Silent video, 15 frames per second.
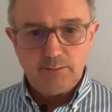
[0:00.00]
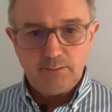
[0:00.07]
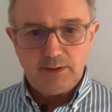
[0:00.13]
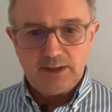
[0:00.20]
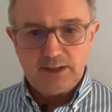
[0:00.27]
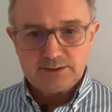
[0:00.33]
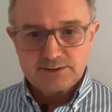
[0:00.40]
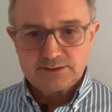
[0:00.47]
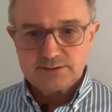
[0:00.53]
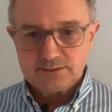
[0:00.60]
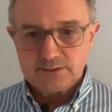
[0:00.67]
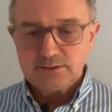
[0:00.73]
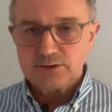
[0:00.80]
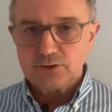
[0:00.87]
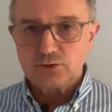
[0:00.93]
It's
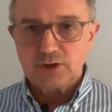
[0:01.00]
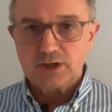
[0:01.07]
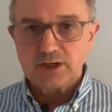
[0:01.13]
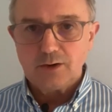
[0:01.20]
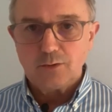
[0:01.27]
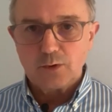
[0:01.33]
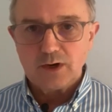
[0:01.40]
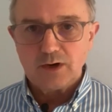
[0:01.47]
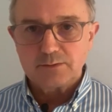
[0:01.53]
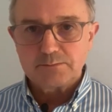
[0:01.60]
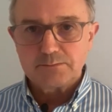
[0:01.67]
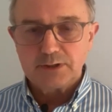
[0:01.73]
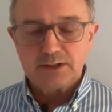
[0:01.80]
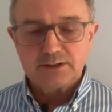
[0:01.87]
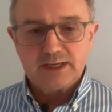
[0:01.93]
a tricky old world.
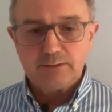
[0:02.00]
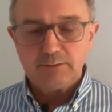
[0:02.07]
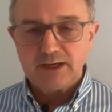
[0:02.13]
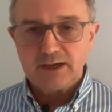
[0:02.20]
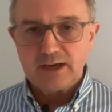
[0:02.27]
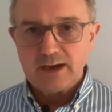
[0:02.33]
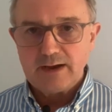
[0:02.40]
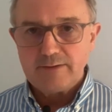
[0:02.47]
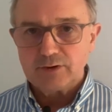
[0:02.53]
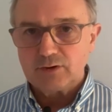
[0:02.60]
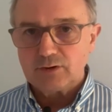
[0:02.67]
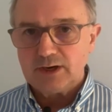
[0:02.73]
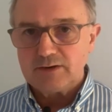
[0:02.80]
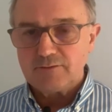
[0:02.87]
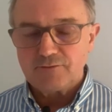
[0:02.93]
But anyway, have a
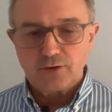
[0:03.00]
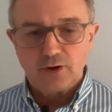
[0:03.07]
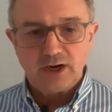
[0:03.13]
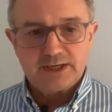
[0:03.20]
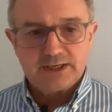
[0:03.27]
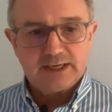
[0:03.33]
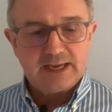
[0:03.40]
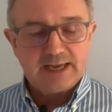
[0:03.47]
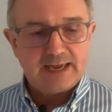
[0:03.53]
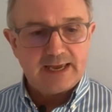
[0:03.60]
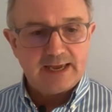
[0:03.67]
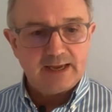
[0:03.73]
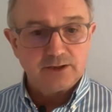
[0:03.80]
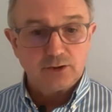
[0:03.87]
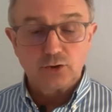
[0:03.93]
great Friday
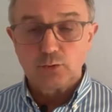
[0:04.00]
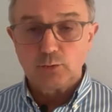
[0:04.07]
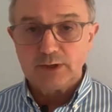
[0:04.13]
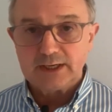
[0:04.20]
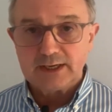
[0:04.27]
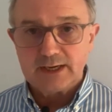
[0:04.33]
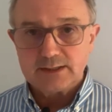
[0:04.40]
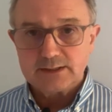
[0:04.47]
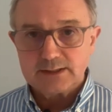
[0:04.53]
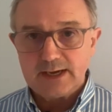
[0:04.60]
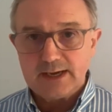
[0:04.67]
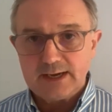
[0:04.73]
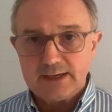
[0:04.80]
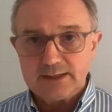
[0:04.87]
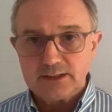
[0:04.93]
and a good weekend,
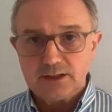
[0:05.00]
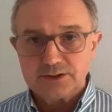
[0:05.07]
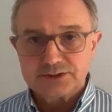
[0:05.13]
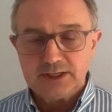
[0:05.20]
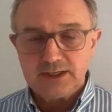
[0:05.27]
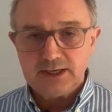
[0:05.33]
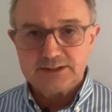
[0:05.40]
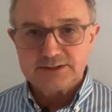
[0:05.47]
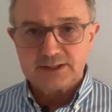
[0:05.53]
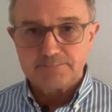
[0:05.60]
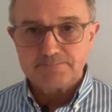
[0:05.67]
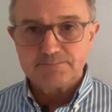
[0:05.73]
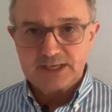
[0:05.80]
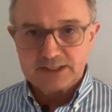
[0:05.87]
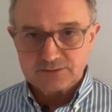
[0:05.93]
and I'll see you later.
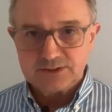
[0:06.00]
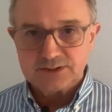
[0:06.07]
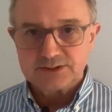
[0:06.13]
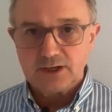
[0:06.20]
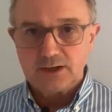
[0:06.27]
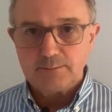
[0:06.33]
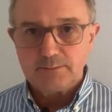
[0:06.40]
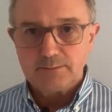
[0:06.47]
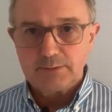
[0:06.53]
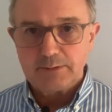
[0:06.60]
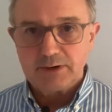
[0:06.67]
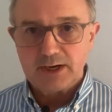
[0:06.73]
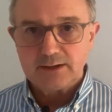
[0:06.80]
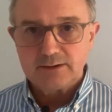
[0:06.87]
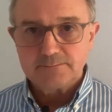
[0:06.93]
Thanks for your time.
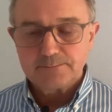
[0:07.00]
Bye-bye.